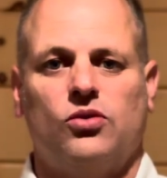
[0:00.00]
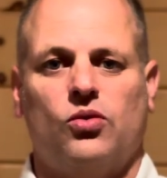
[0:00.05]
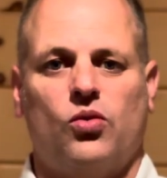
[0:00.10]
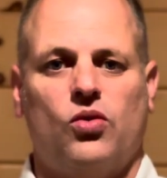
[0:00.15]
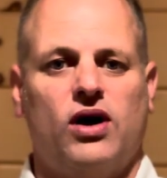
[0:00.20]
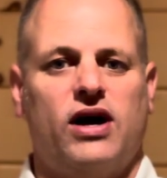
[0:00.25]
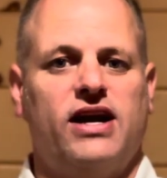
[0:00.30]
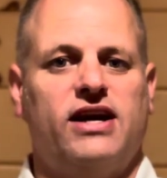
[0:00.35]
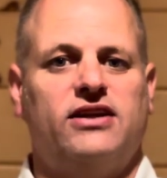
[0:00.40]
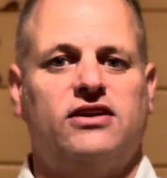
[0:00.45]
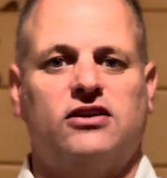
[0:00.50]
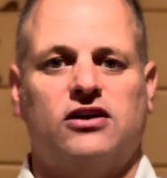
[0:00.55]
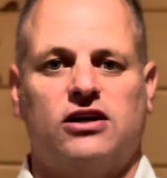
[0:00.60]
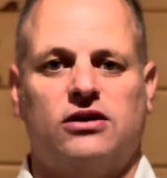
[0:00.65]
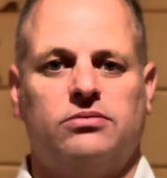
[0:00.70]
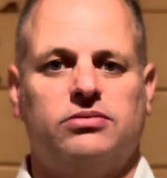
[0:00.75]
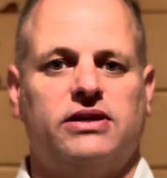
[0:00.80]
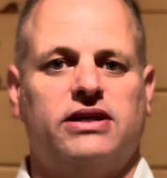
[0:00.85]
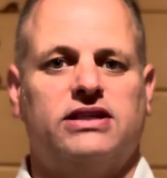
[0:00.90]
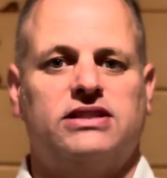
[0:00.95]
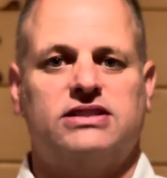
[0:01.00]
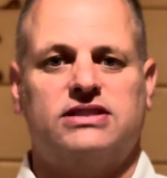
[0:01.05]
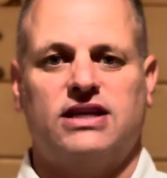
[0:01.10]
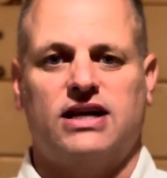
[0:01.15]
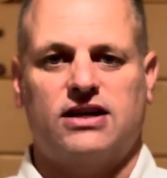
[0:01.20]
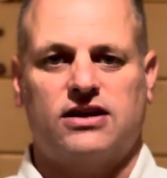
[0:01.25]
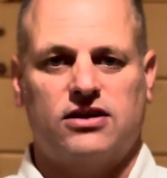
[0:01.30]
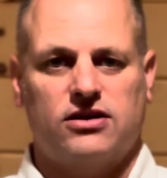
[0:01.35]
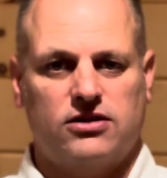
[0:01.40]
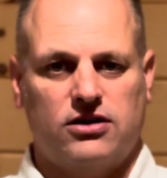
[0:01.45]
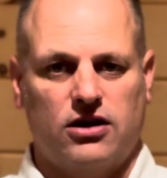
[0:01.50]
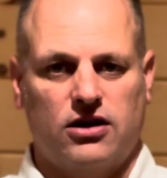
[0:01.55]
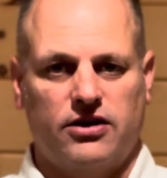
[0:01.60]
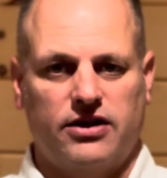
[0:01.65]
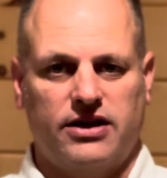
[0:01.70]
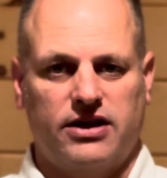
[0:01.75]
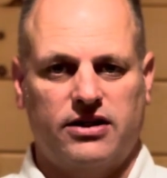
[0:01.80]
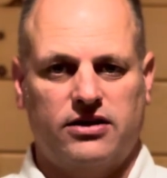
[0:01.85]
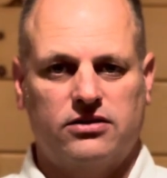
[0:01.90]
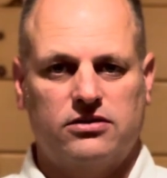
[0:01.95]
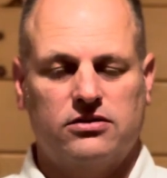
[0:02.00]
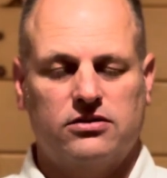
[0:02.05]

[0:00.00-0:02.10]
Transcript: wide, complex tachycardia.